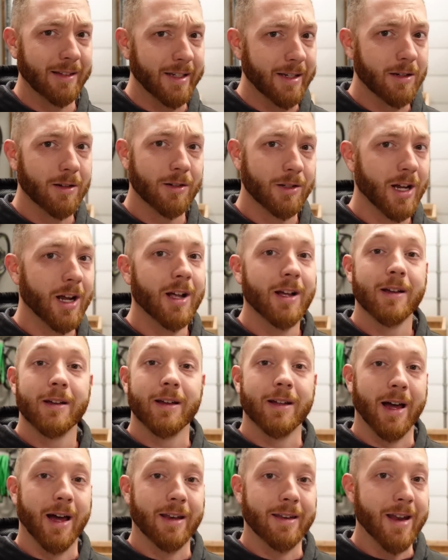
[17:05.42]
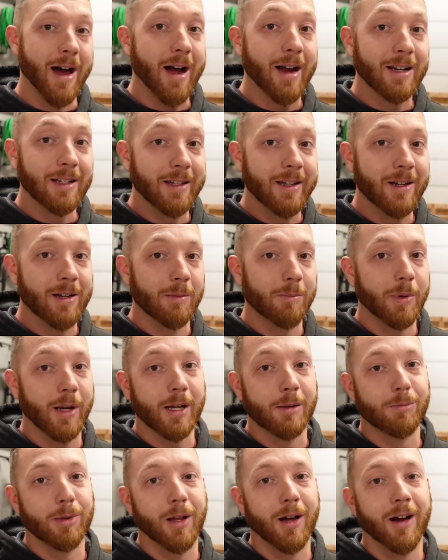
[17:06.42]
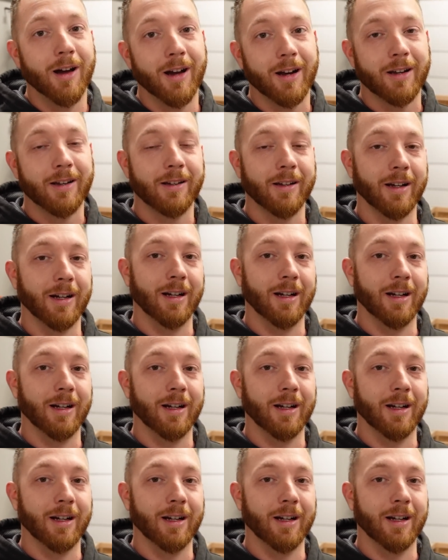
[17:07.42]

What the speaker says: liters, 9 liter big block.